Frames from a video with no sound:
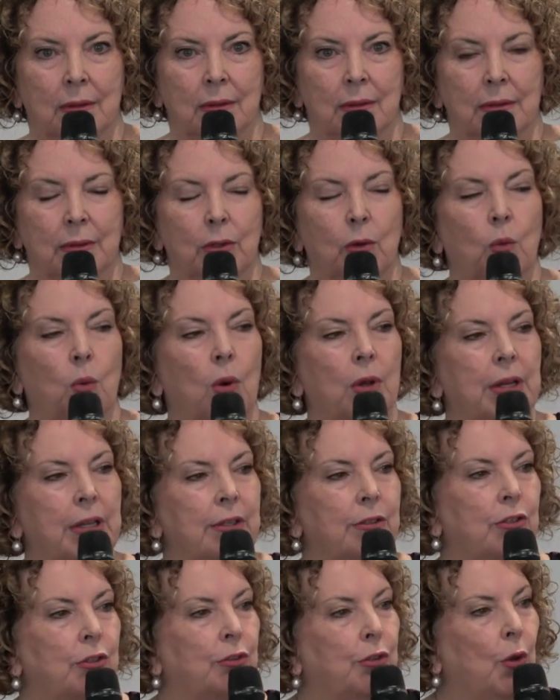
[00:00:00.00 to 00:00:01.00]
So what
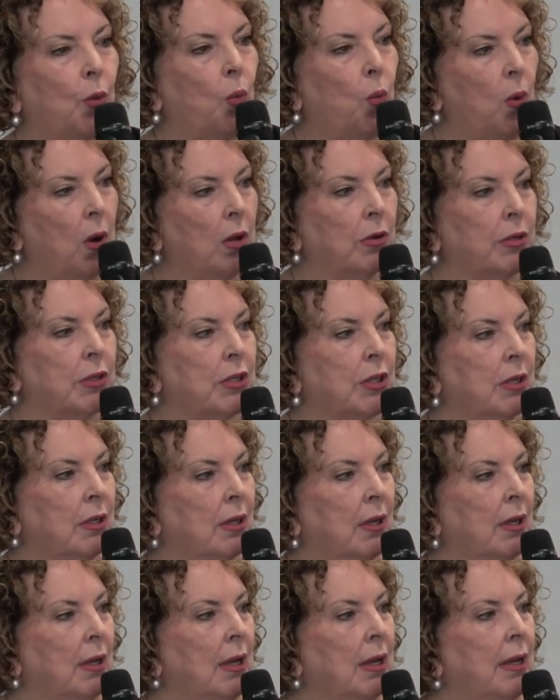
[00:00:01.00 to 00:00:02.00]
is the want
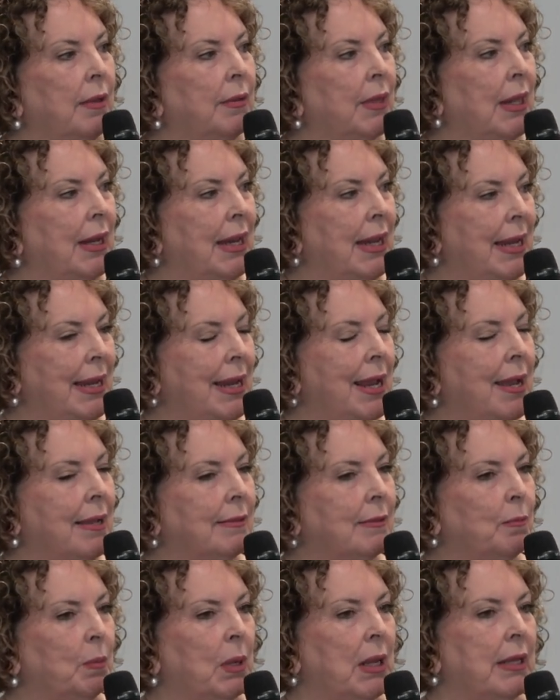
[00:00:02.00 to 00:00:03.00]
that he
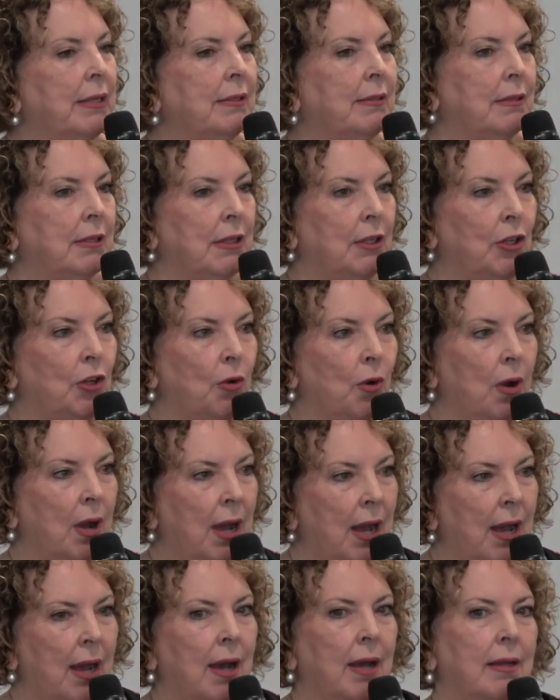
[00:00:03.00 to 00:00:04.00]
has placed in your
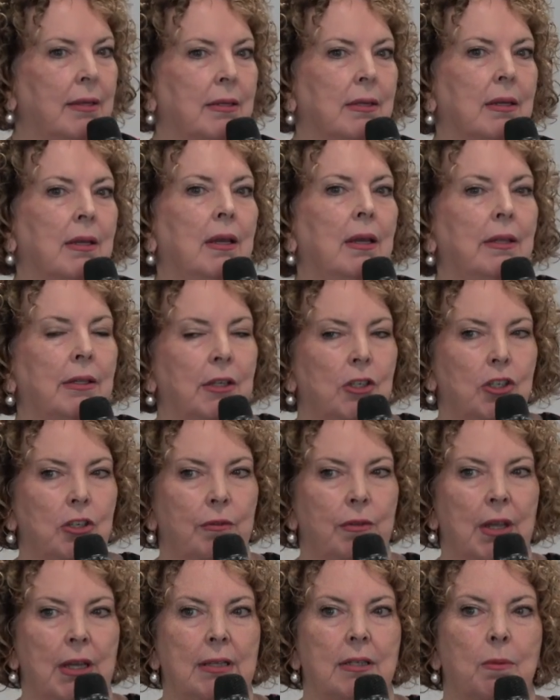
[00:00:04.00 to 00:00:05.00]
heart that
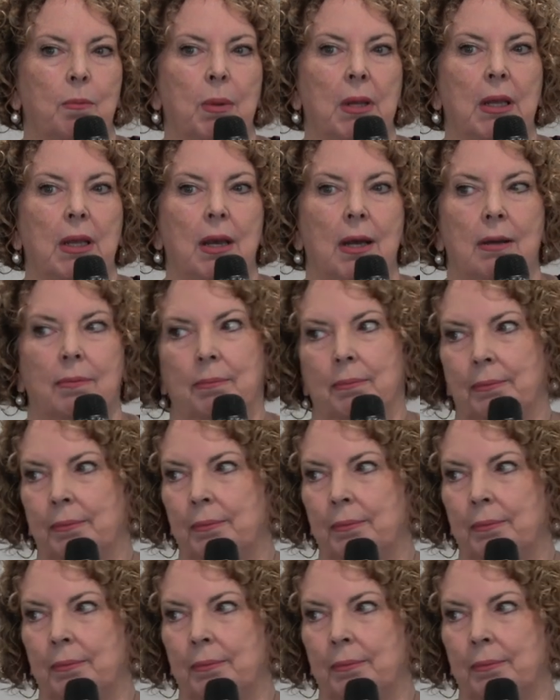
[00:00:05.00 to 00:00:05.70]
you've yet to pick up?